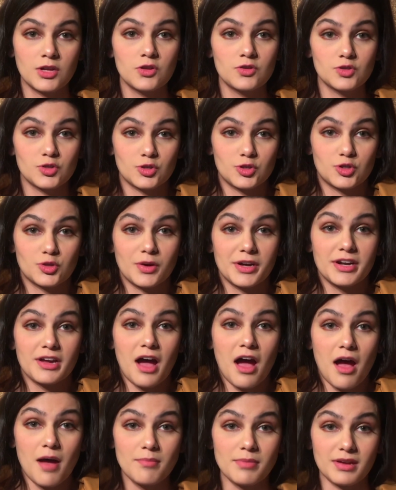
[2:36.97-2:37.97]
So join a
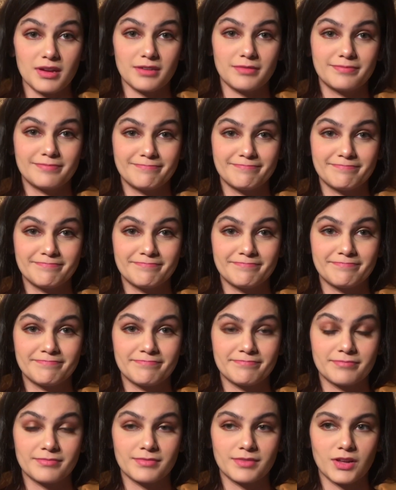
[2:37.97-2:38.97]
hobby
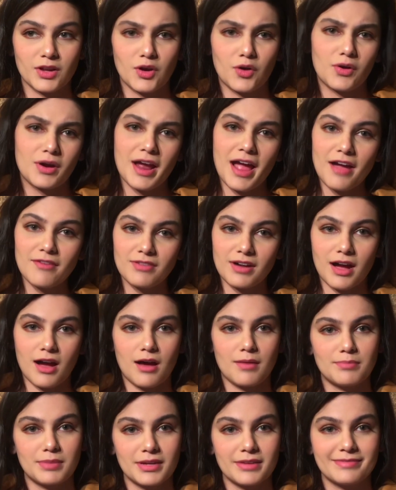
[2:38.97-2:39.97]
or have a
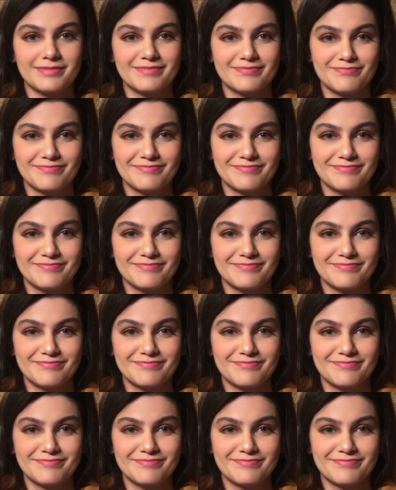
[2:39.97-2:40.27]
hobby.